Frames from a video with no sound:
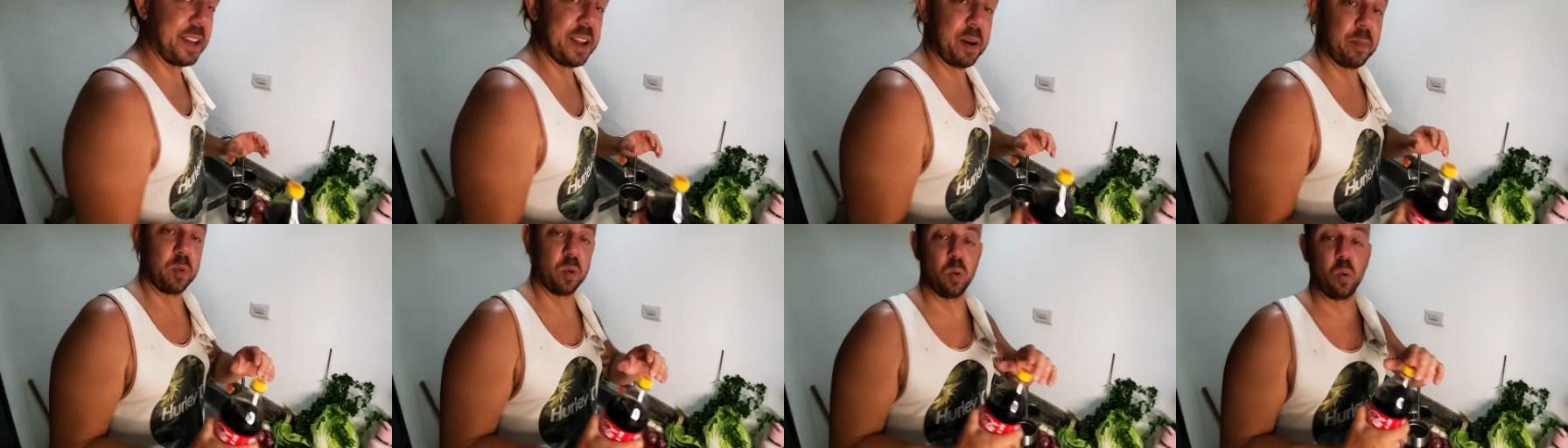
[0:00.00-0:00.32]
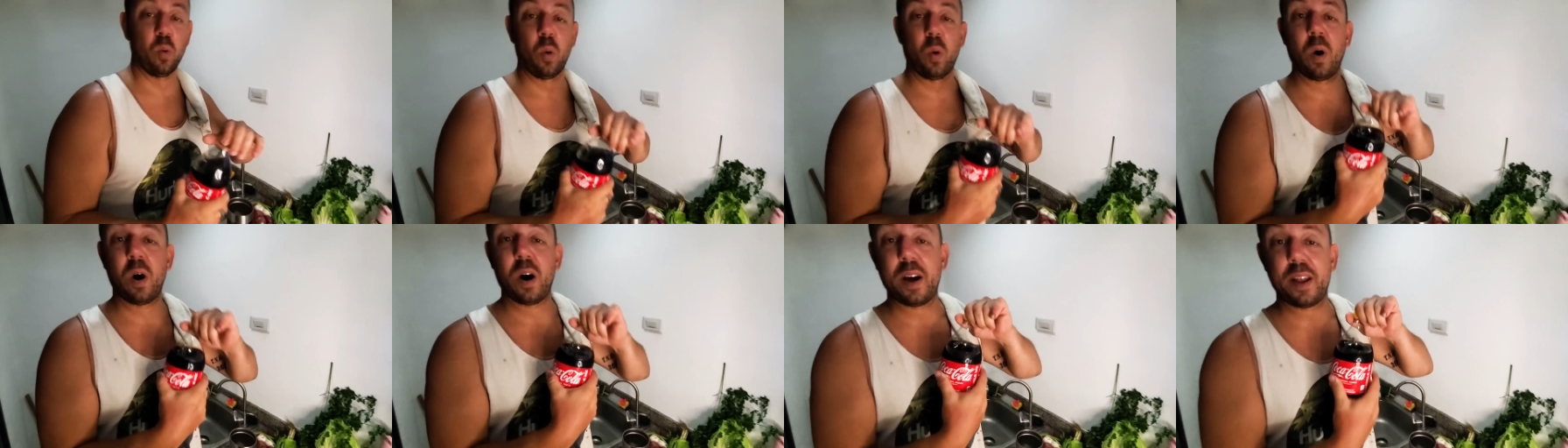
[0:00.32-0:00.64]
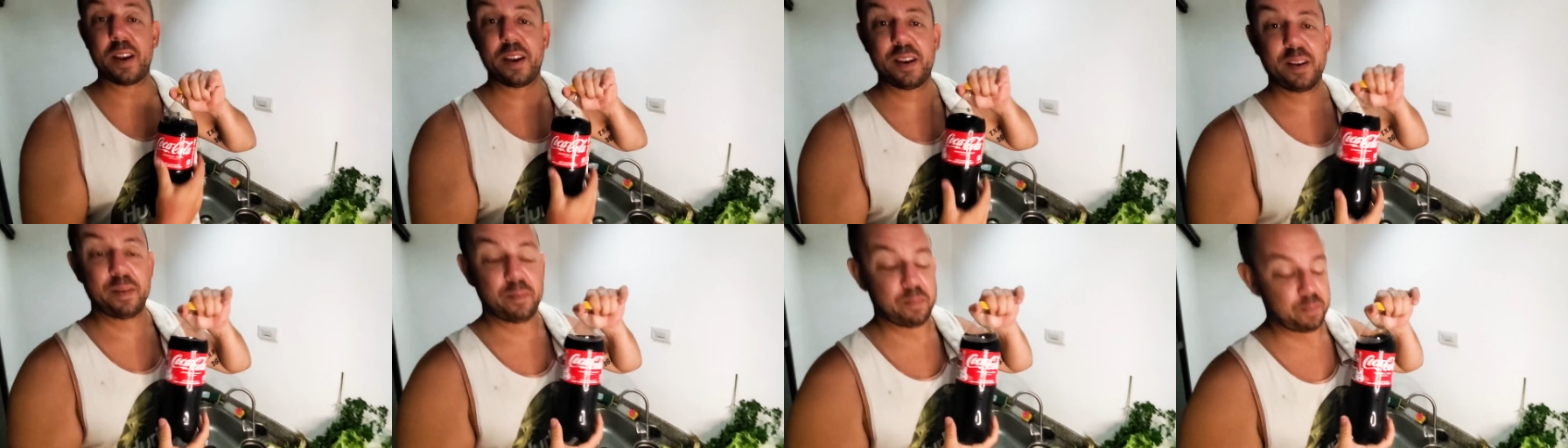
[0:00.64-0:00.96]
number
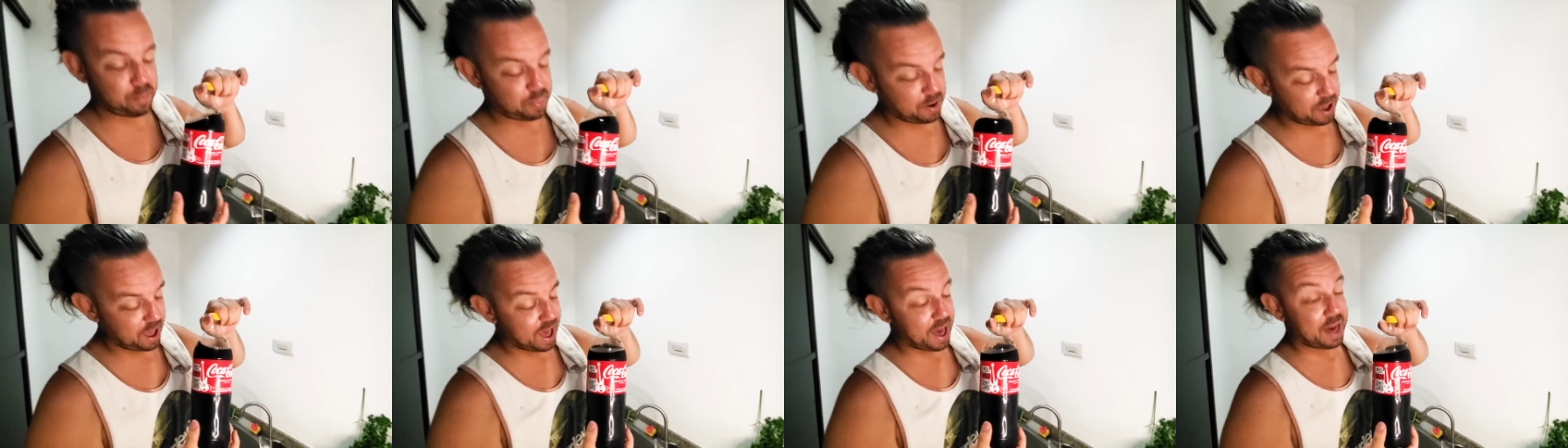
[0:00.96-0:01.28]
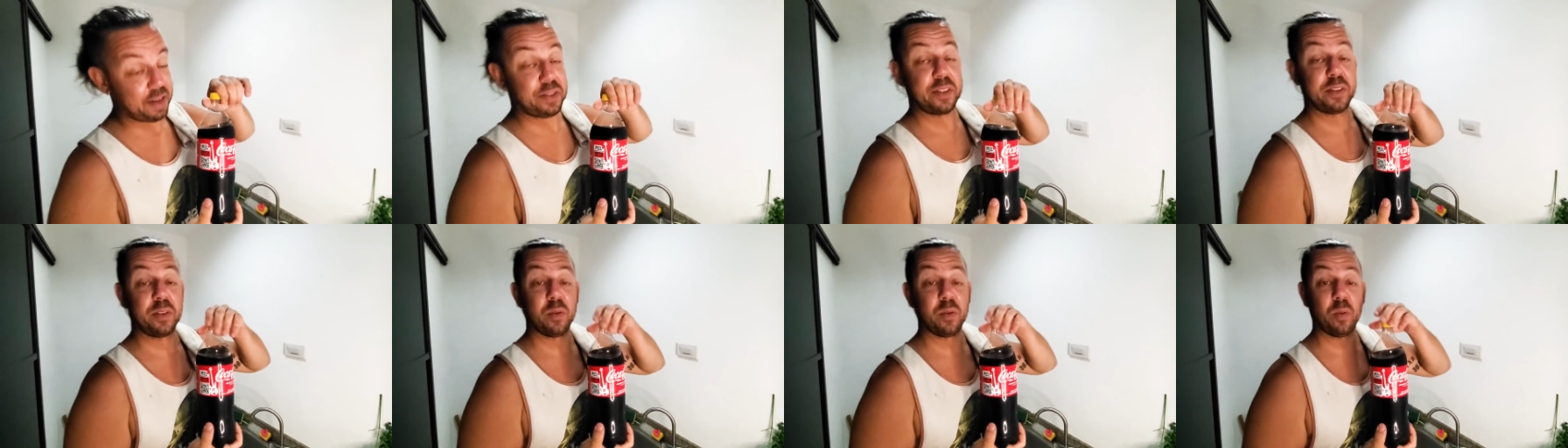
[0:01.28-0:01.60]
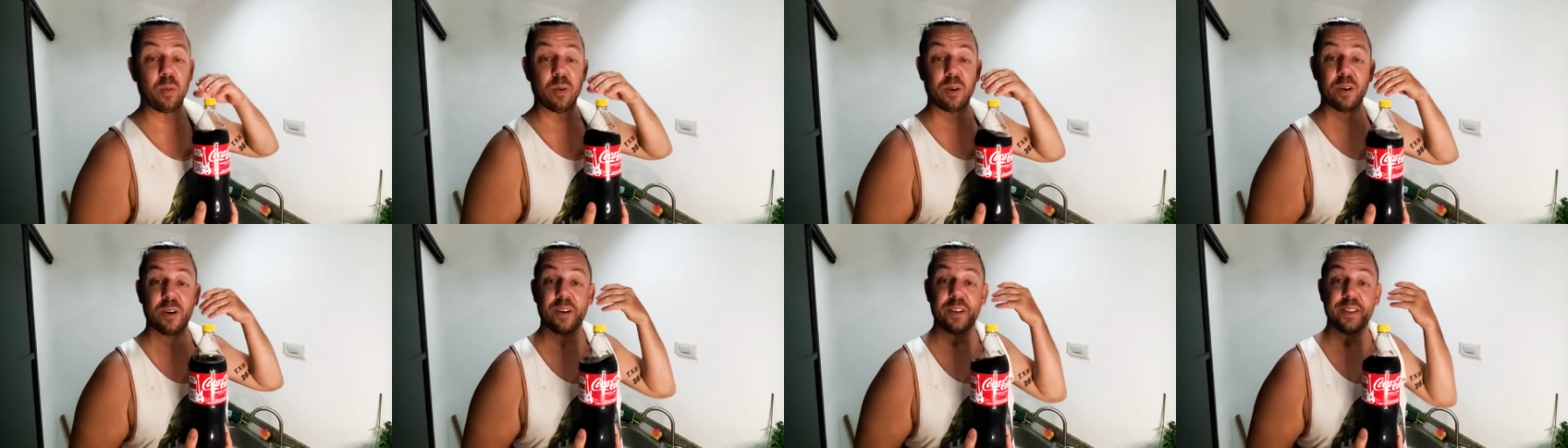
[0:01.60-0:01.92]
one path in the
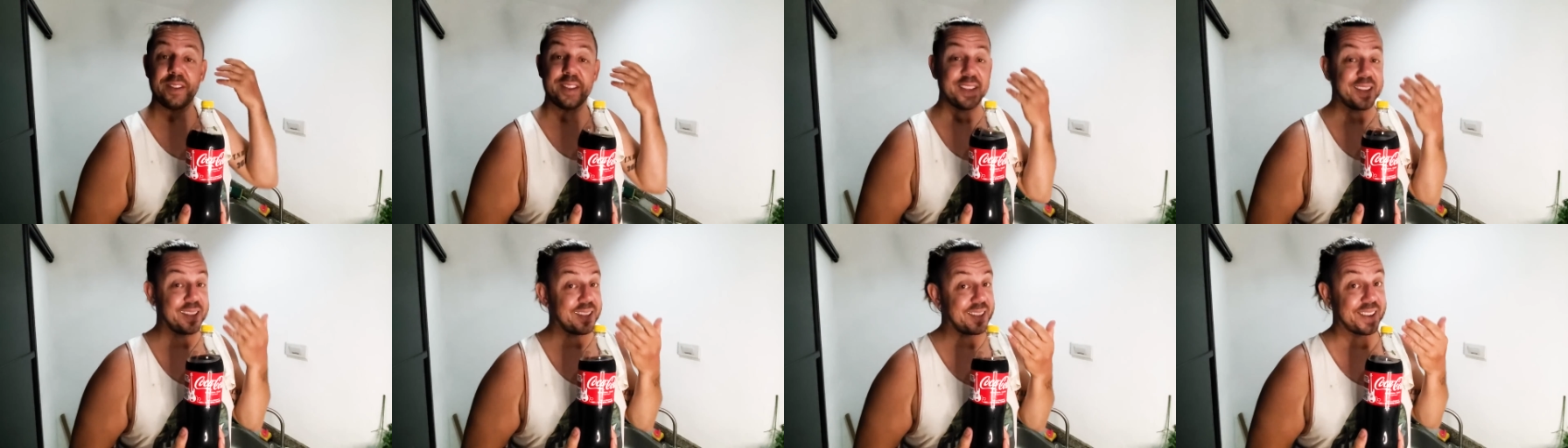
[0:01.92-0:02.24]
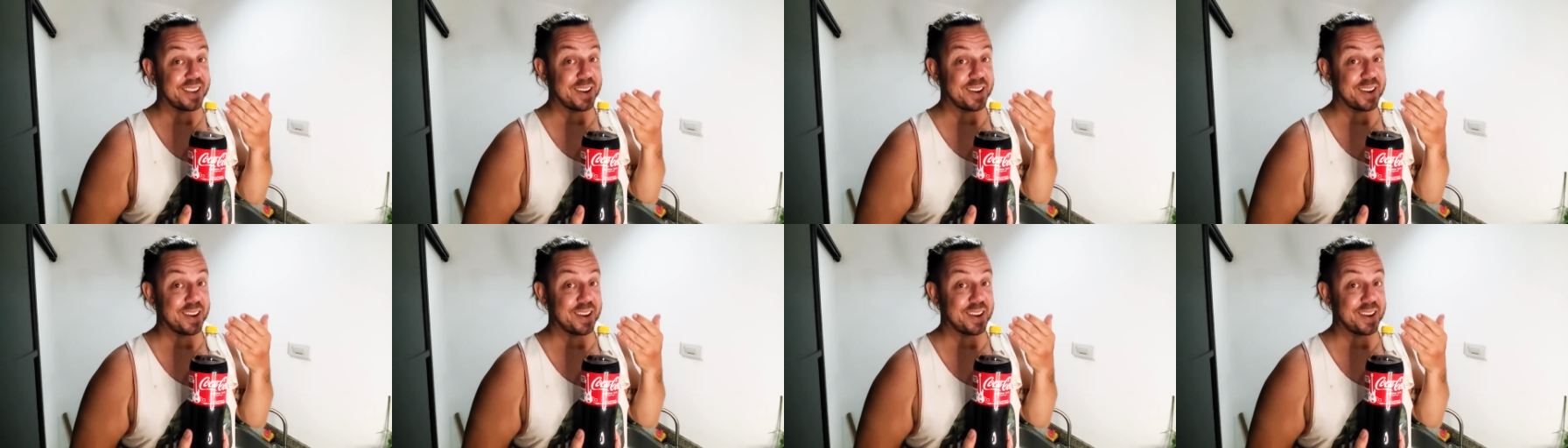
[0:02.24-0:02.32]
world,